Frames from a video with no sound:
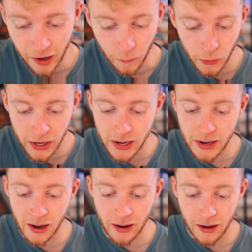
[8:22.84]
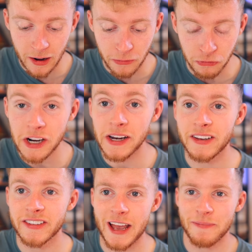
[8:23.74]
up, we are really
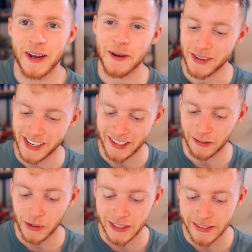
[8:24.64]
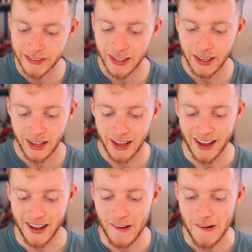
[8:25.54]
stepping up a gear with
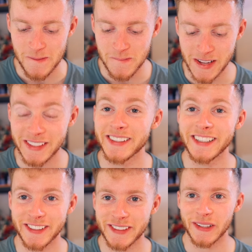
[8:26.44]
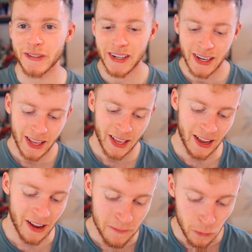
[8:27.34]
these two.
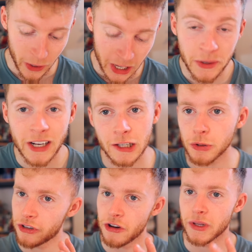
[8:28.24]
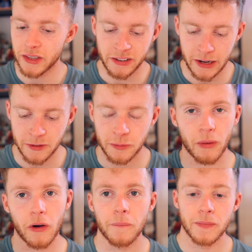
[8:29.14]
We're going to include two in the same
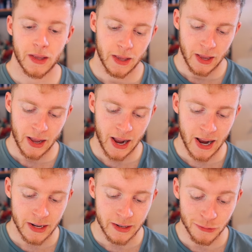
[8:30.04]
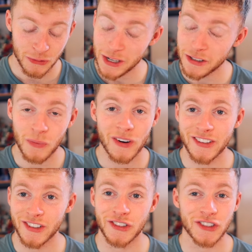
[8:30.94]
spot. And the reason why
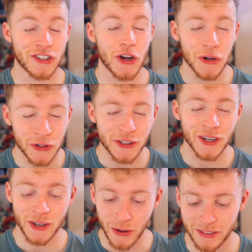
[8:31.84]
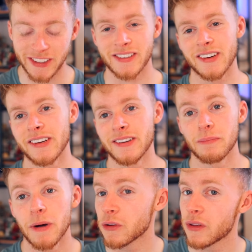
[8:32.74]
is I just could not decide.
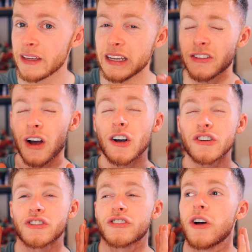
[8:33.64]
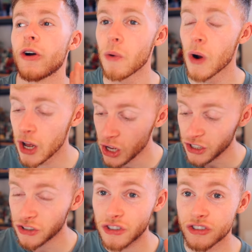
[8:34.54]
Both of these are so,
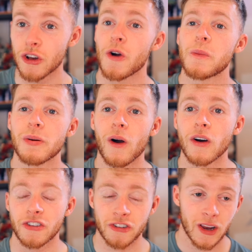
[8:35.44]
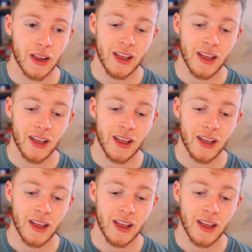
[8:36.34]
so posh.